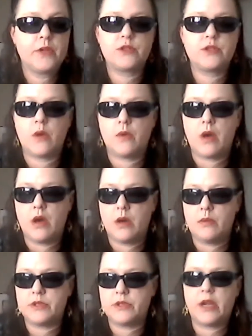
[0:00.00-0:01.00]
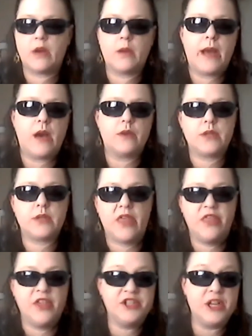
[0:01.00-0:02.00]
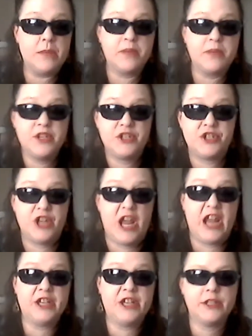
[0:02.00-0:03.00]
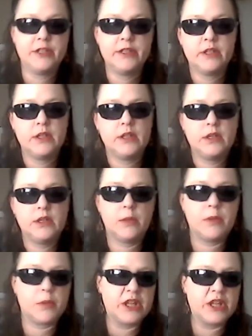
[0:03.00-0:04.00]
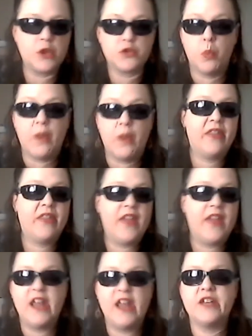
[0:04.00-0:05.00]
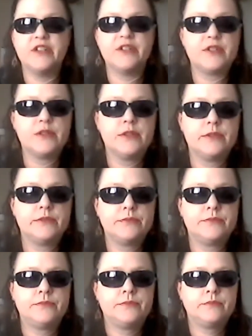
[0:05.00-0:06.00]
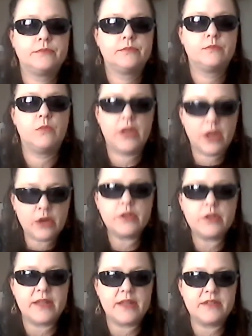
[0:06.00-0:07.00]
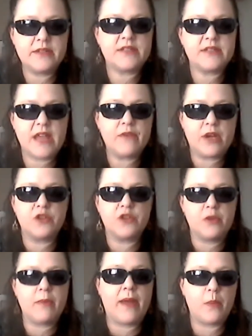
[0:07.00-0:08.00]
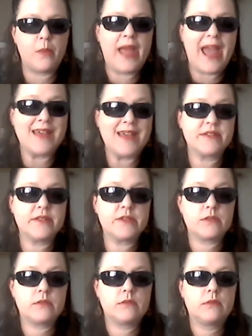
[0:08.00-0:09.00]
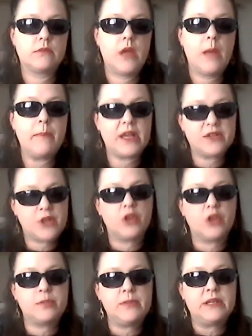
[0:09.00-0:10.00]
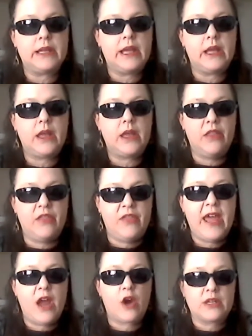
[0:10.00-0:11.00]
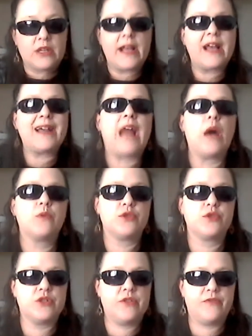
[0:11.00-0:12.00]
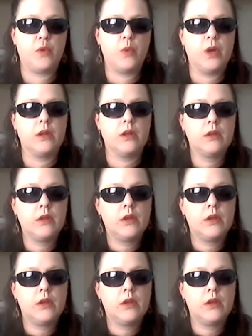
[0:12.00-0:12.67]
So when you hear about the deep state, nobody really knows what that is. Well, here in the United States, every country, by the way, has this. Because ultimately, they are like councils, if you will,